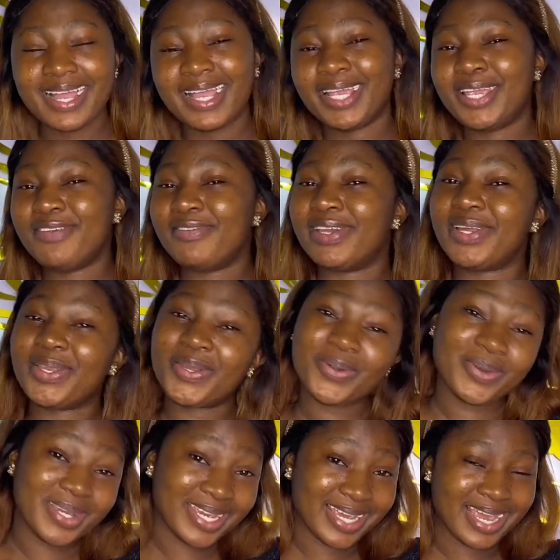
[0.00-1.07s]
If you are new
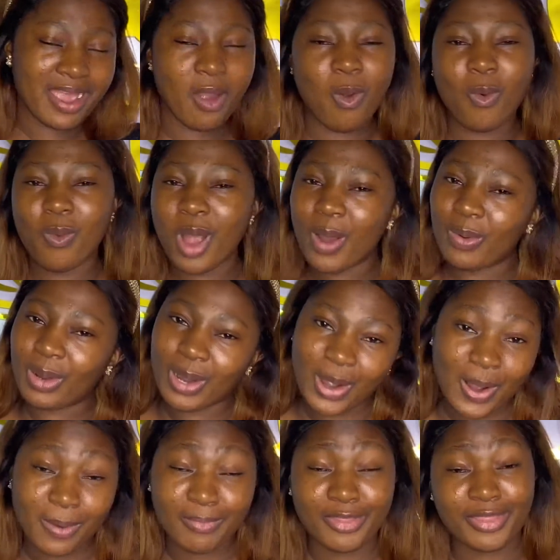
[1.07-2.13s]
here,
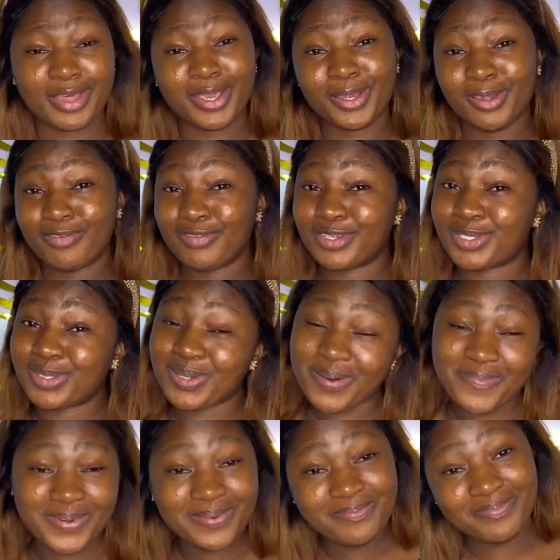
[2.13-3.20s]
welcome. Thank you for
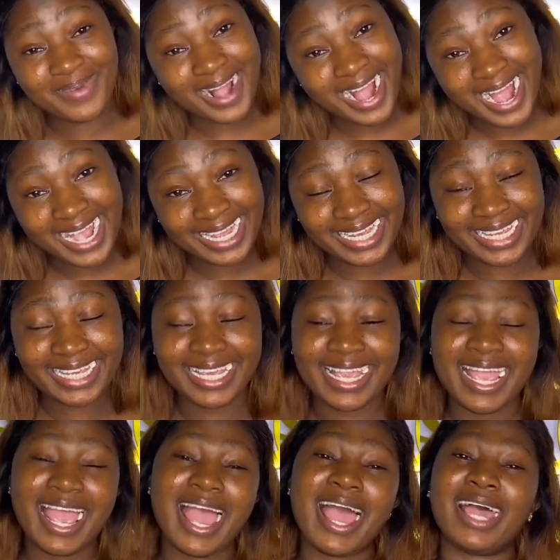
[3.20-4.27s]
stopping by.
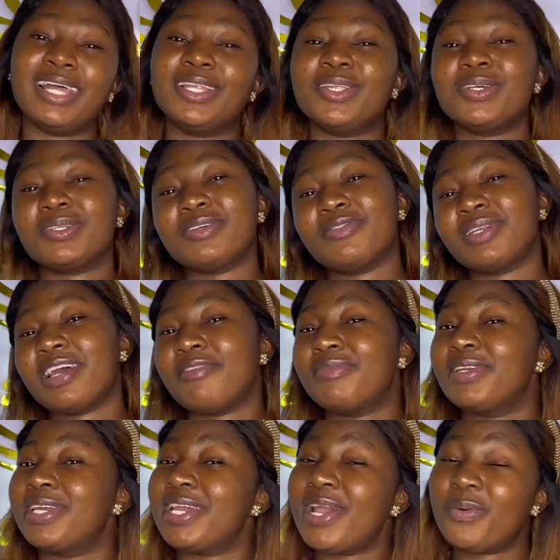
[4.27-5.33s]
Those of you that have been
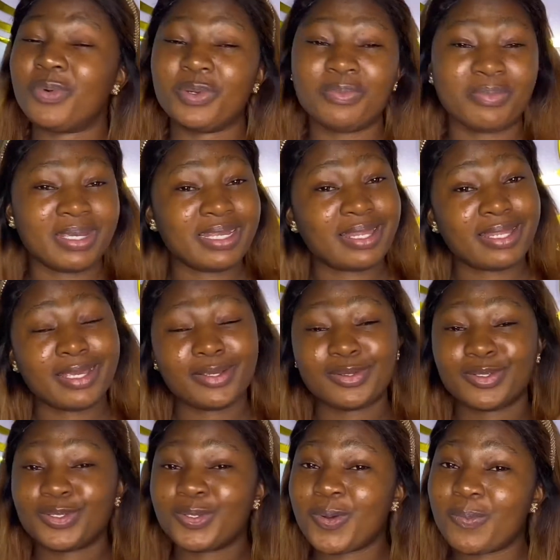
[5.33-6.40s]
here with me, thank you
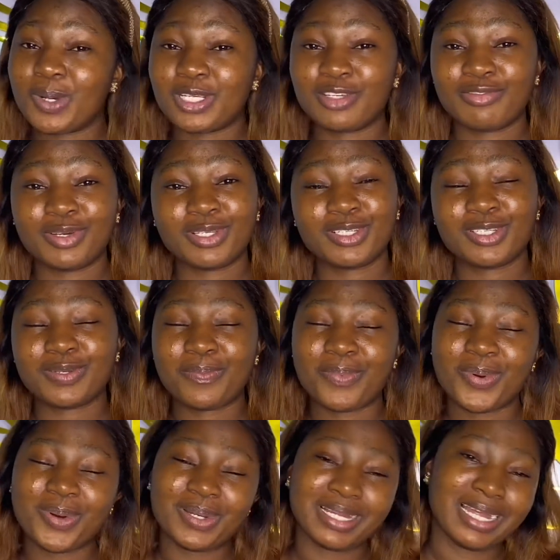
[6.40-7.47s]
so much for the
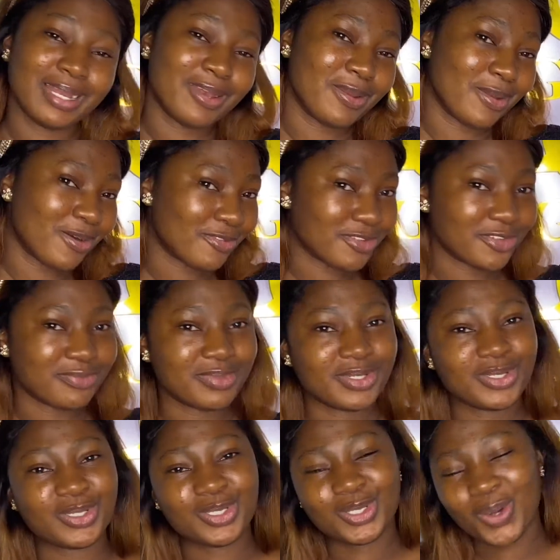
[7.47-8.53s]
support and love you've been
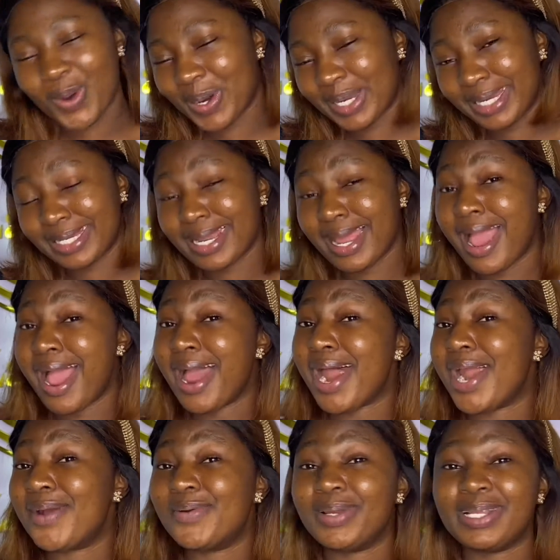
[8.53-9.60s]
showing. I
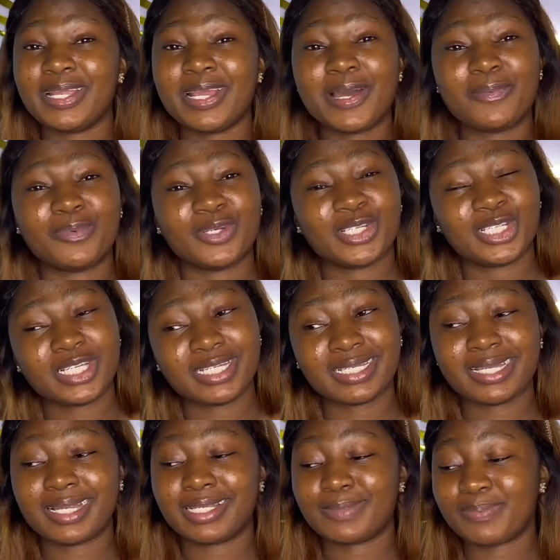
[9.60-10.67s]
really appreciate,
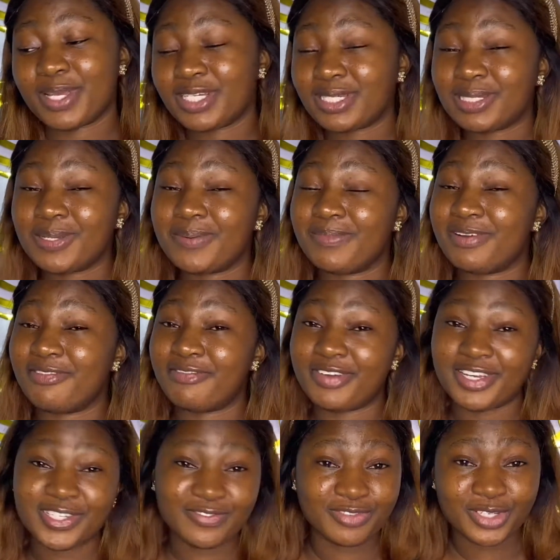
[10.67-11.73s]
especially on my
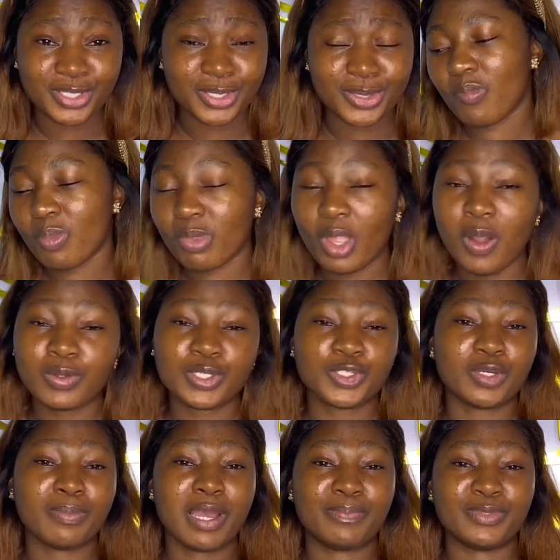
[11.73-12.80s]
first video. I want to show
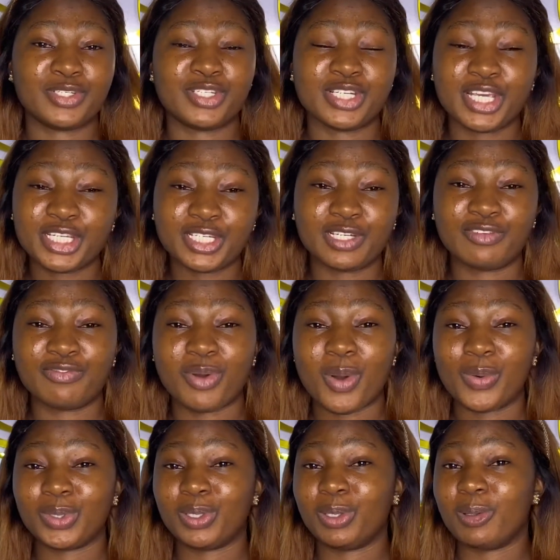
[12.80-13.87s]
my appreciation for all
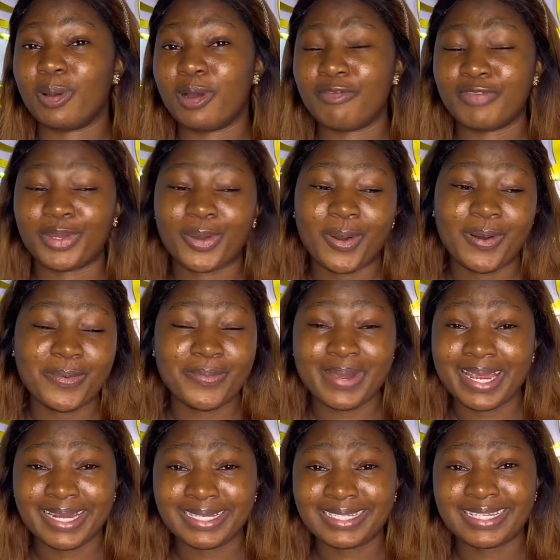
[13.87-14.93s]
the love, the
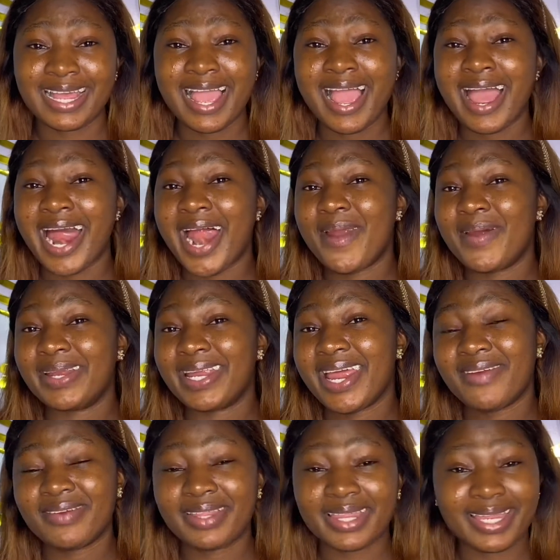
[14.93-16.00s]
comments. I read
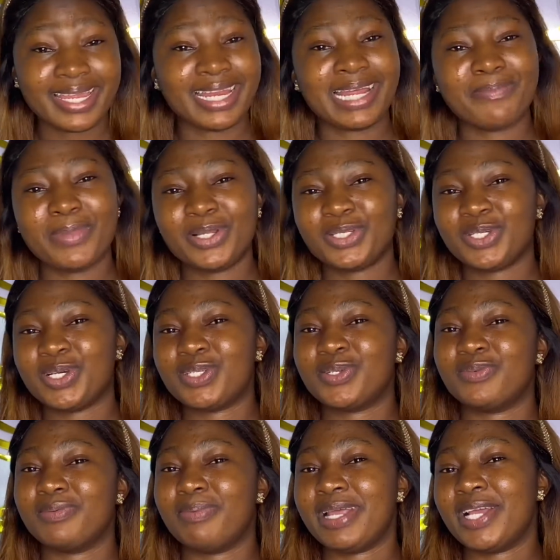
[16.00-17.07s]
everything and I made sure to
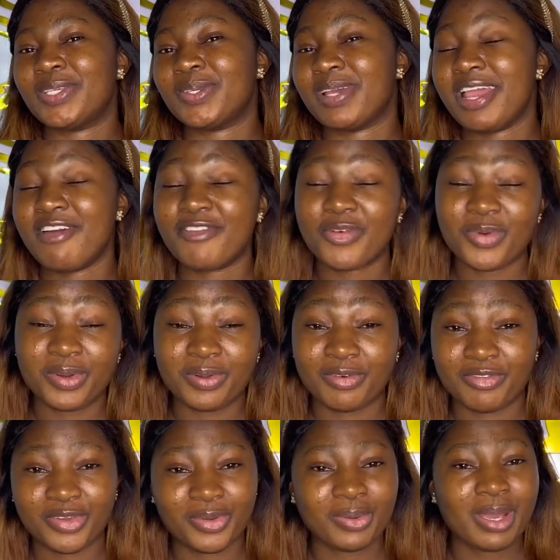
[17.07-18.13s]
reply to every one of
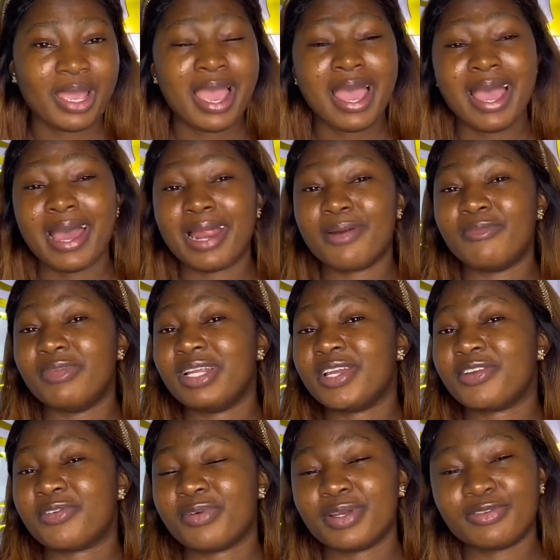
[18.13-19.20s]
you. I'm really
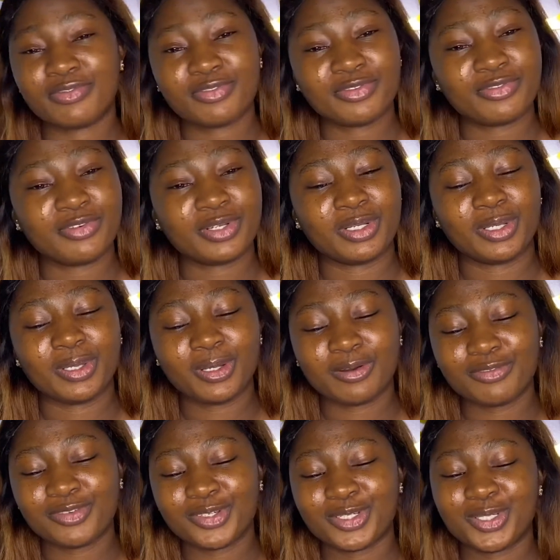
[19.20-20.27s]
grateful for the love
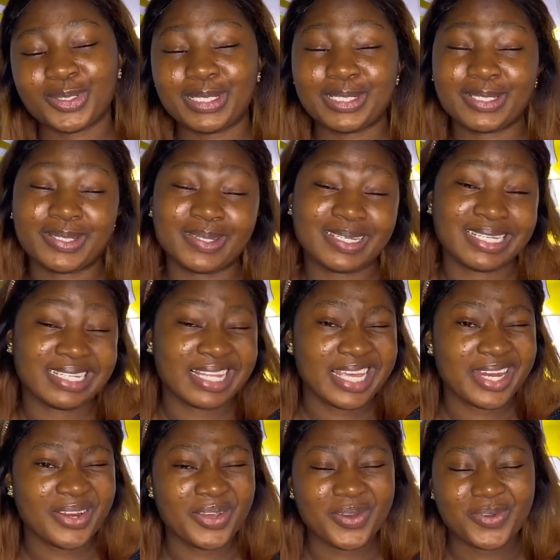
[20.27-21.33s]
you're showing to the little
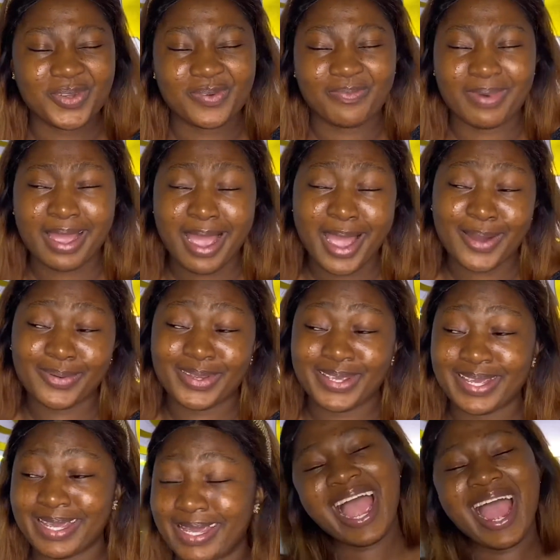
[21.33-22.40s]
YouTuber out here.
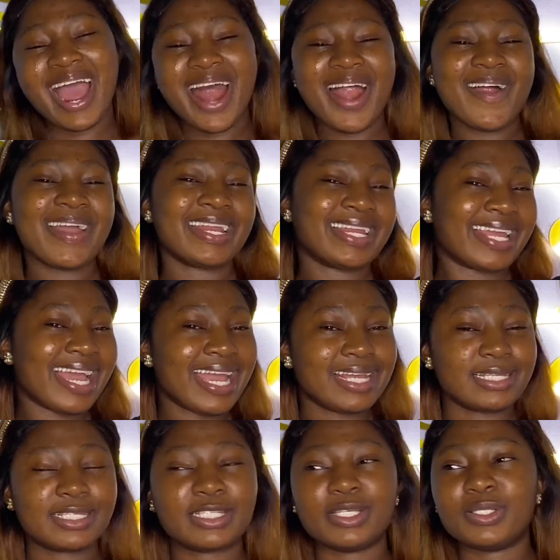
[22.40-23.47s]
Alright guys,
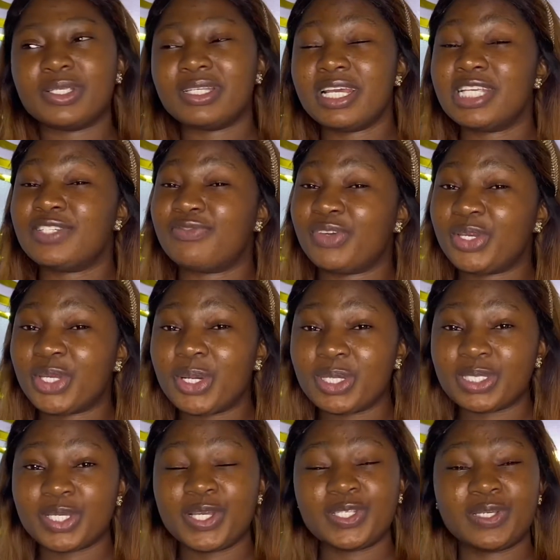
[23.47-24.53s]
so today's video is
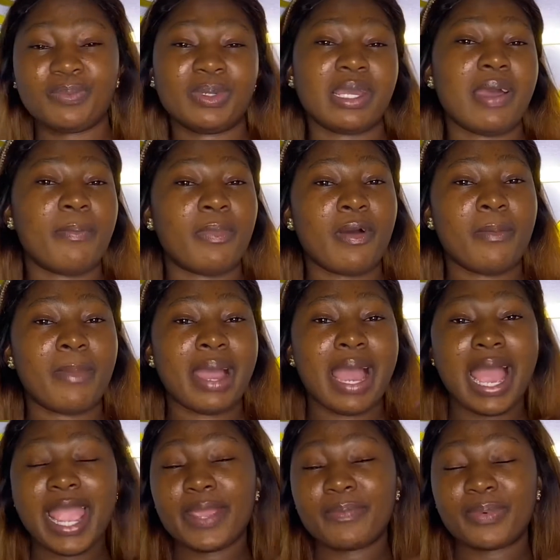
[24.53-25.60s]
going to be about my
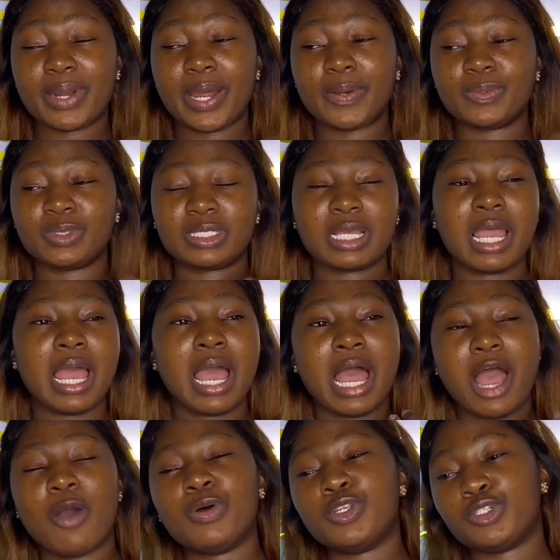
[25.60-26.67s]
eyebrows. I
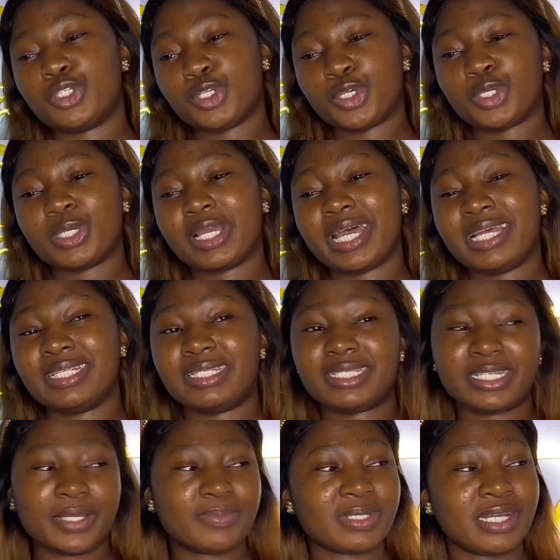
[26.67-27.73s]
want to show you guys the
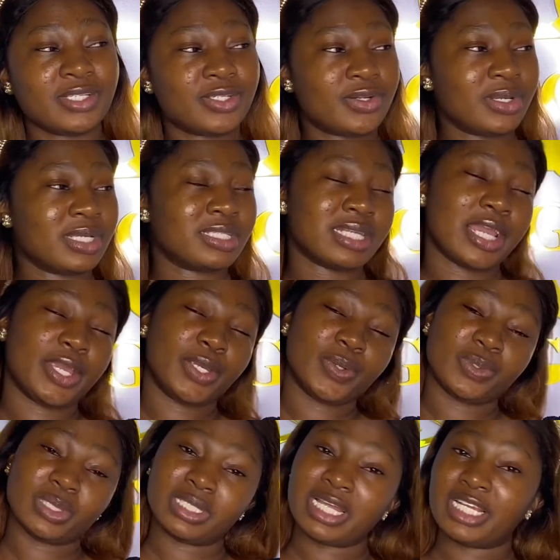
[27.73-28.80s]
tips and tricks I use
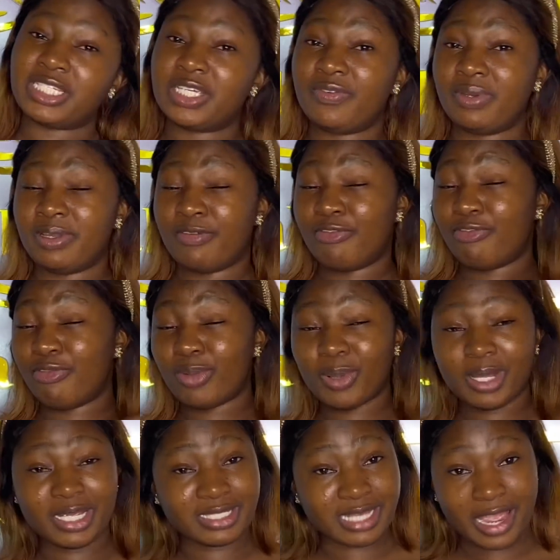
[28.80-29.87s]
in achieving the
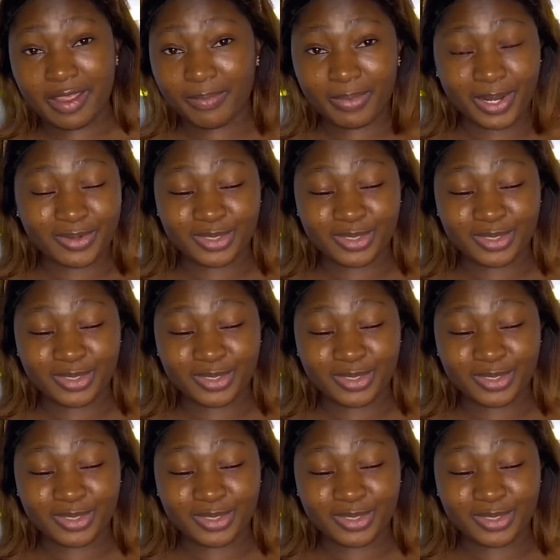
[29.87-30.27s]
flawless eyebrows.